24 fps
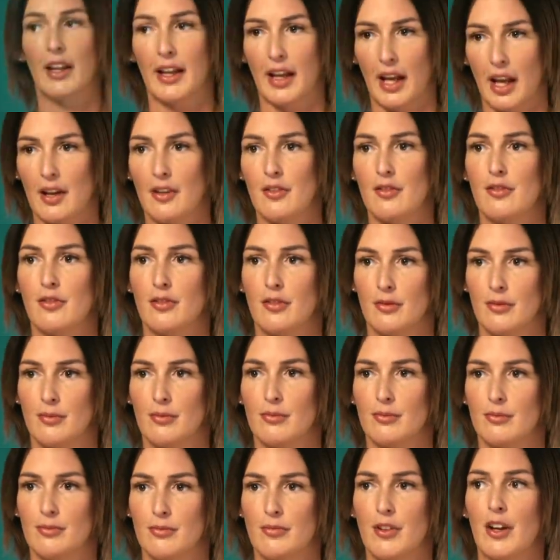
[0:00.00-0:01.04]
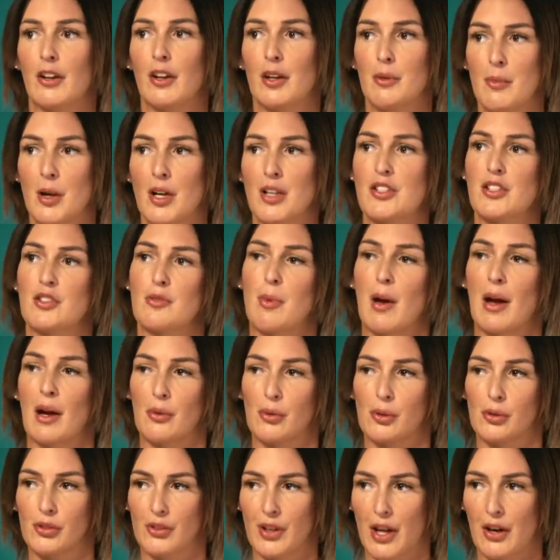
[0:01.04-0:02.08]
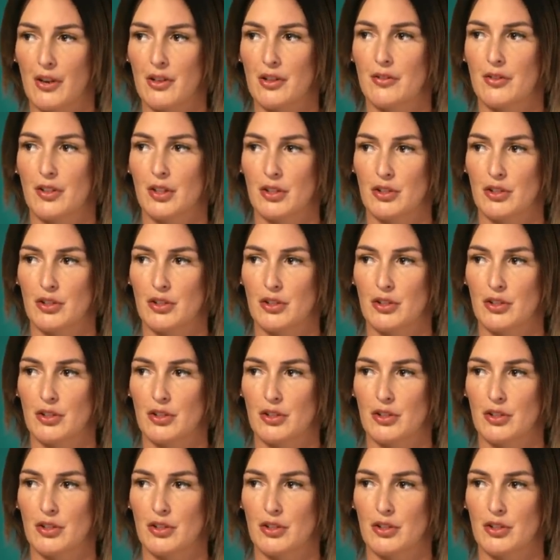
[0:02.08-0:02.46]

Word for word: I've very much spiraled out of